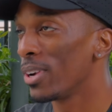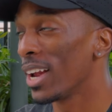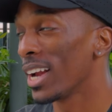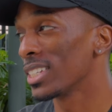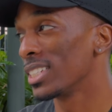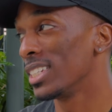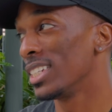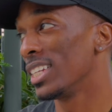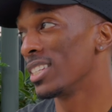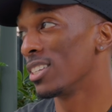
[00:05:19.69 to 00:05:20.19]
We
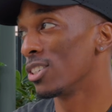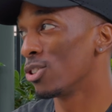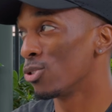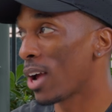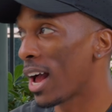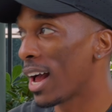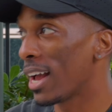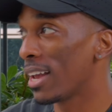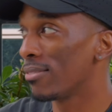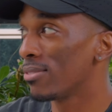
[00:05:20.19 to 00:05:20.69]
actually need to
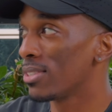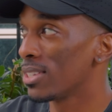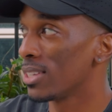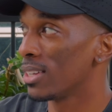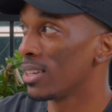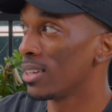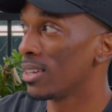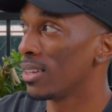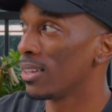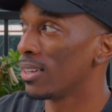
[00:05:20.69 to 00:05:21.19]
drive
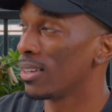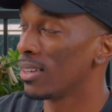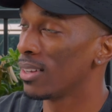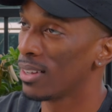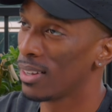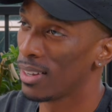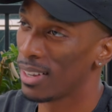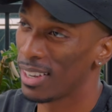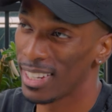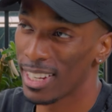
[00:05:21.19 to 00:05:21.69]
to
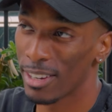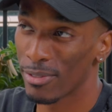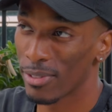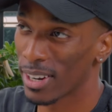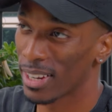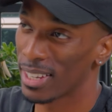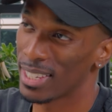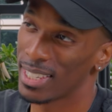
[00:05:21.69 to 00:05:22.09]
a different